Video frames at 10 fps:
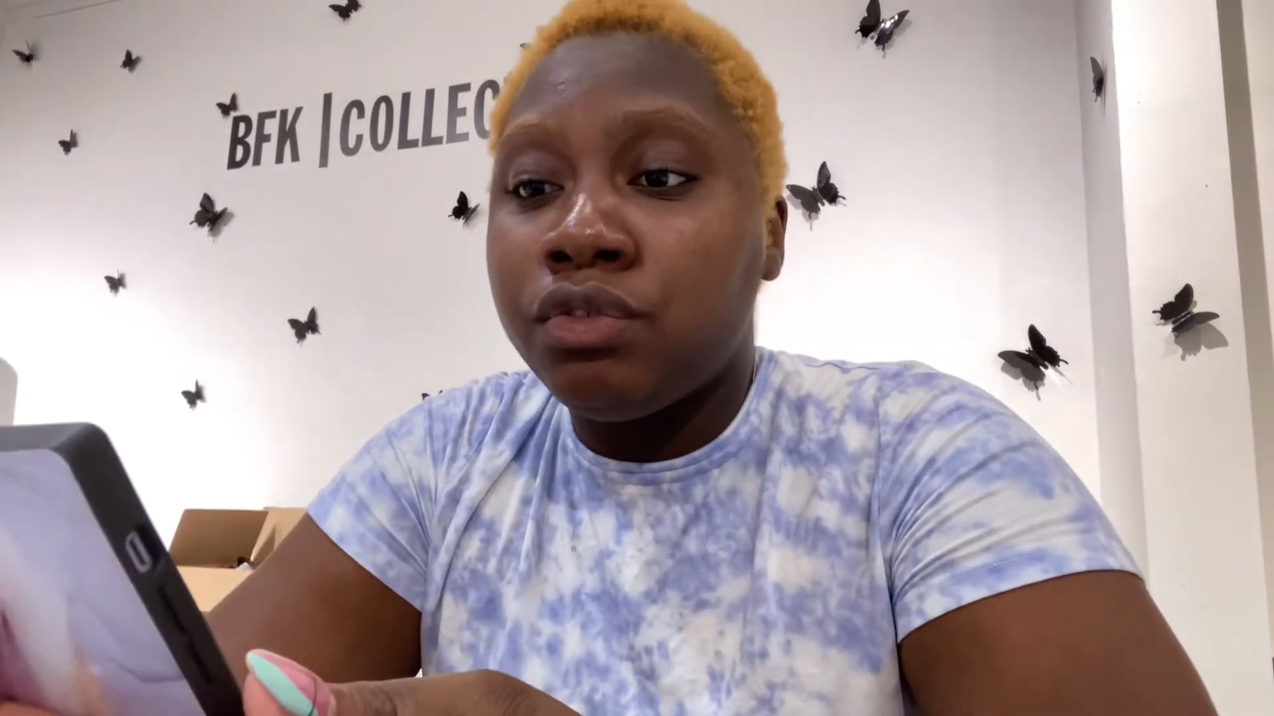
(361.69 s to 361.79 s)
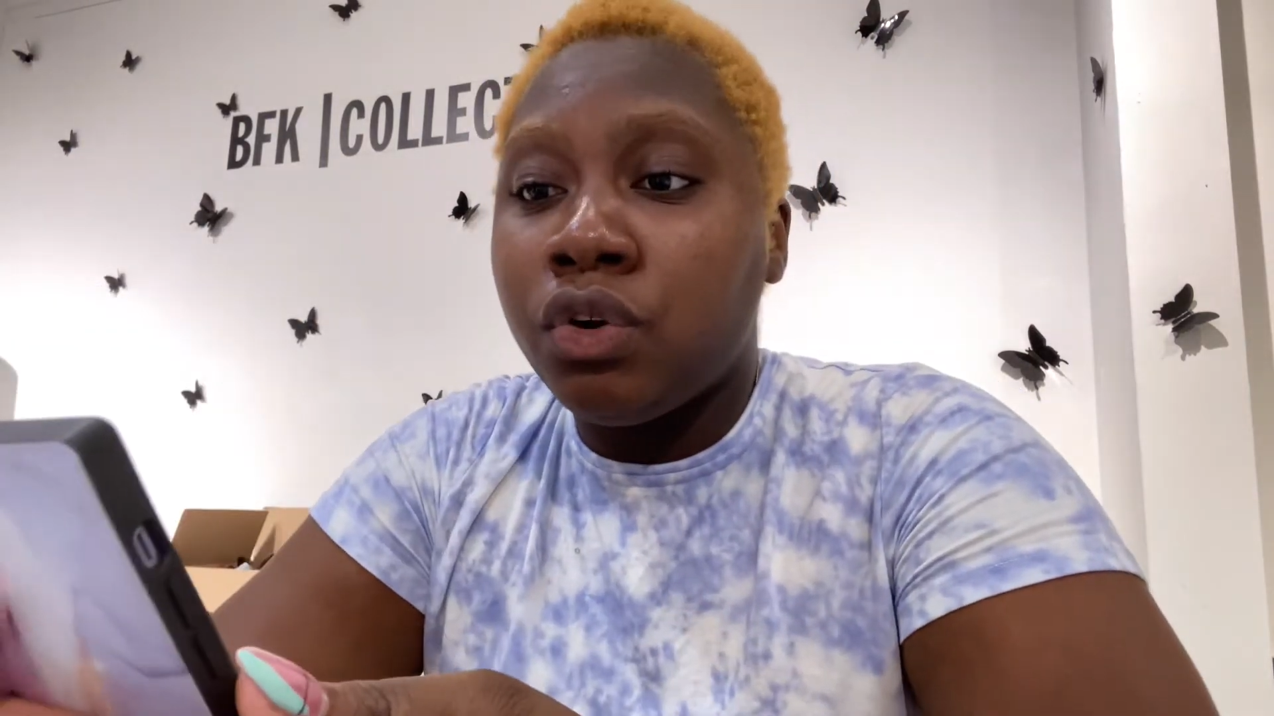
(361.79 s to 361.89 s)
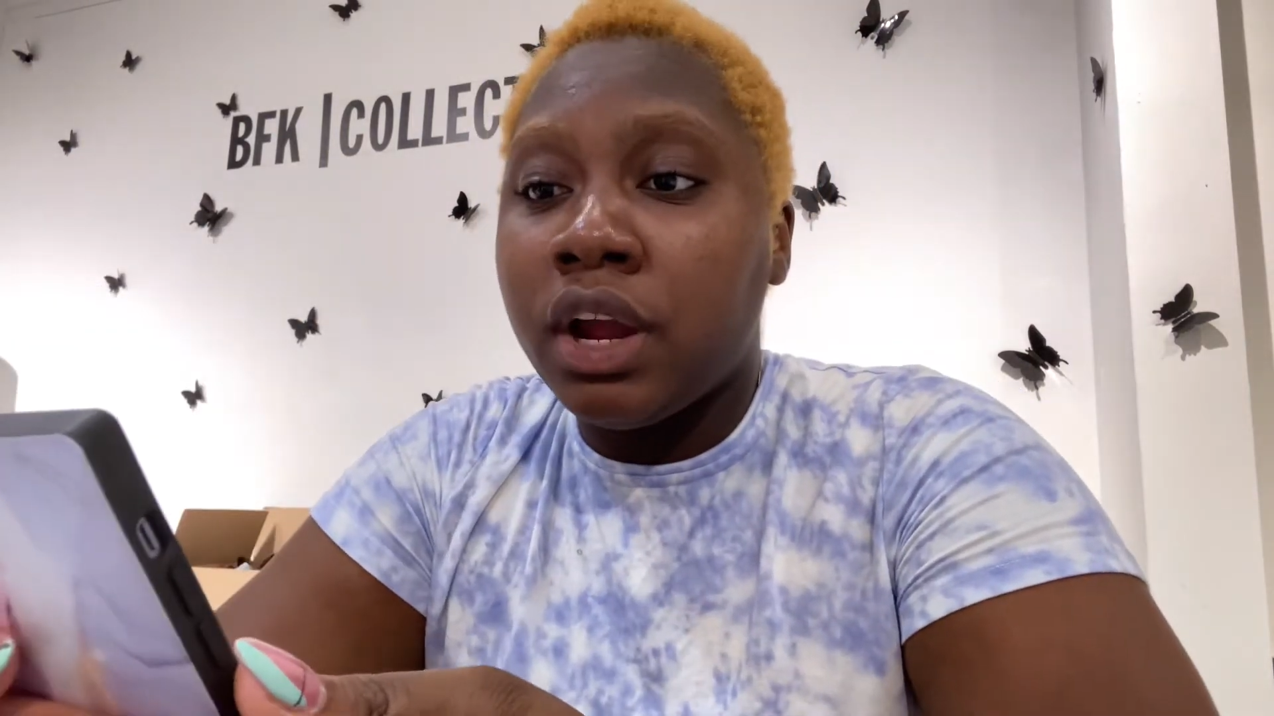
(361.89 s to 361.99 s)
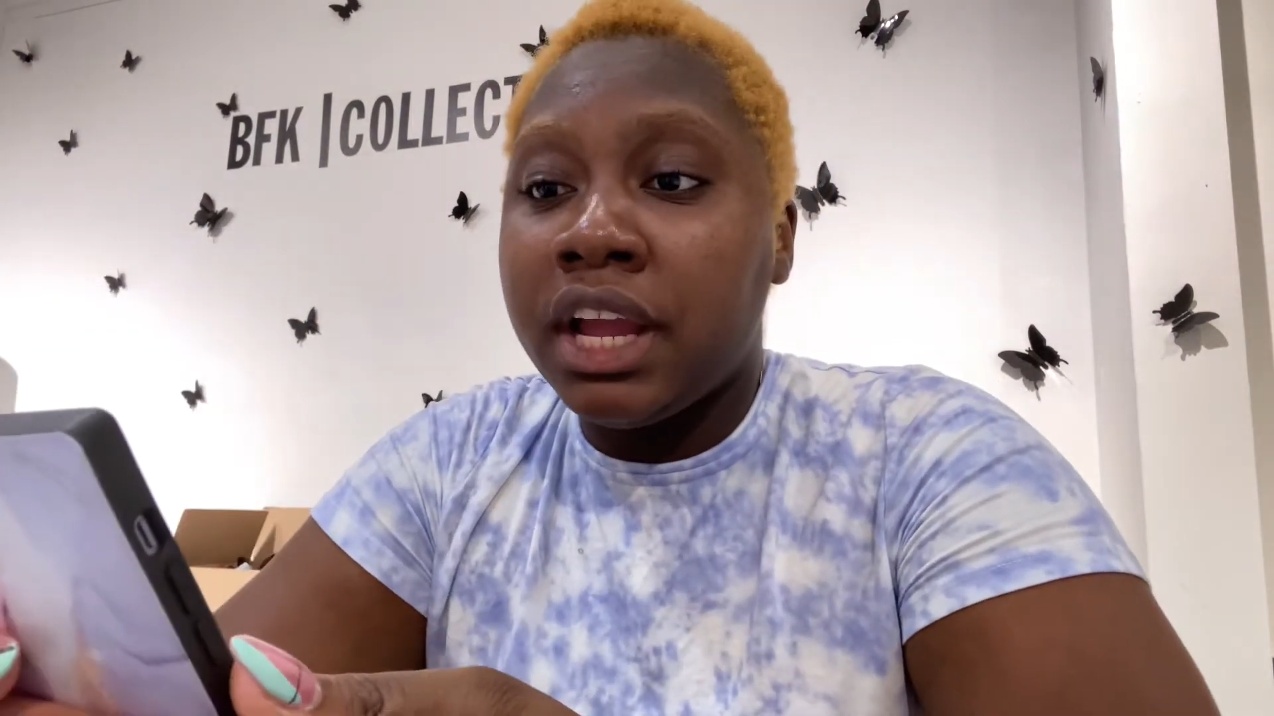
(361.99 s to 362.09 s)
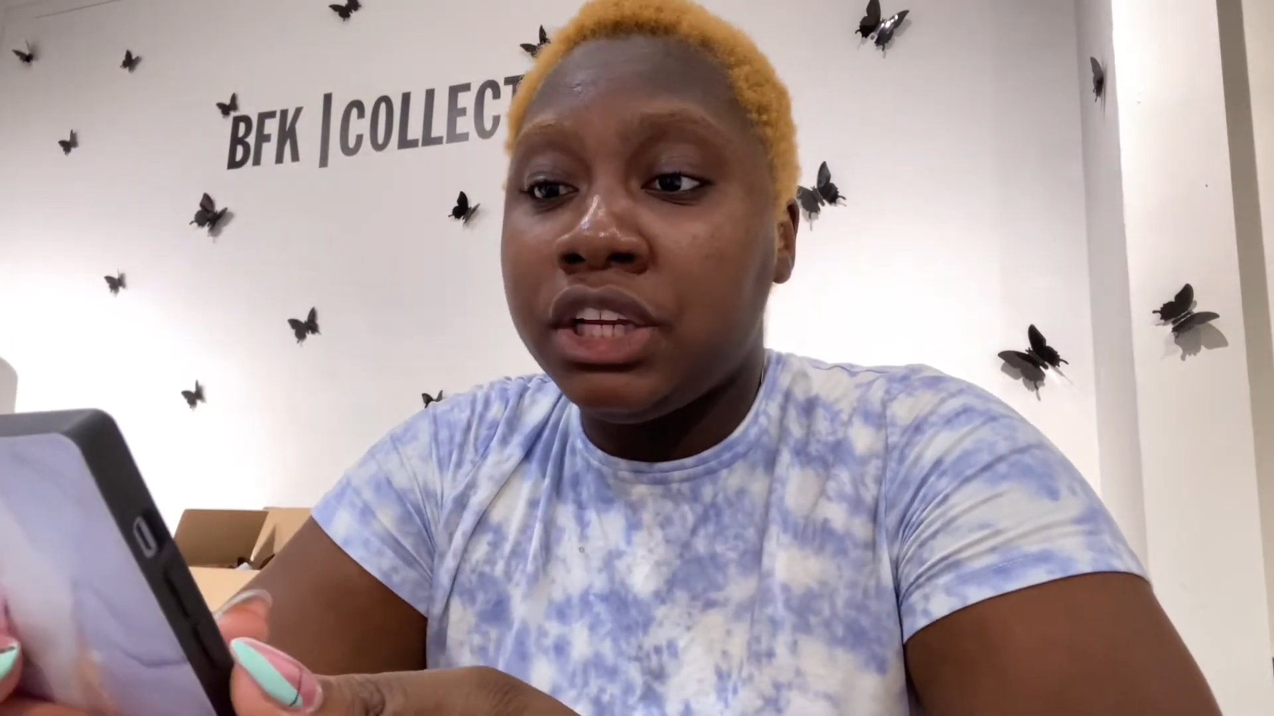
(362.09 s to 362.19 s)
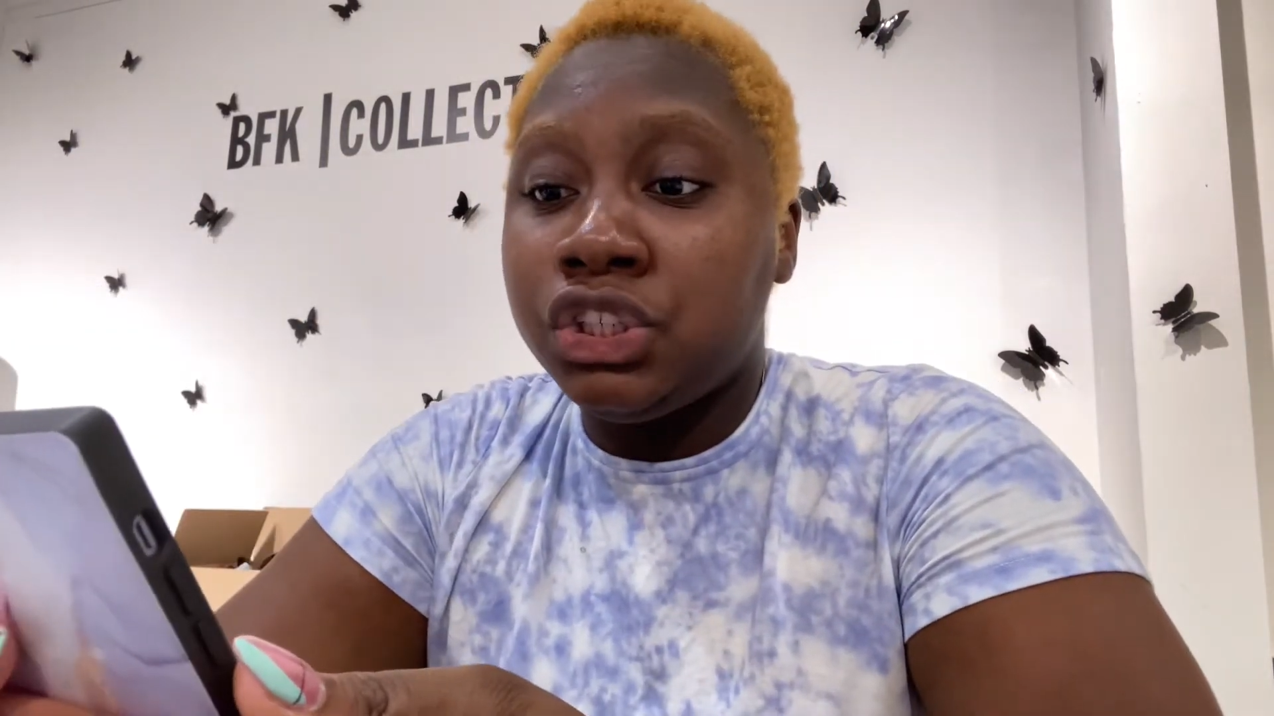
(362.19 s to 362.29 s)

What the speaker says: for a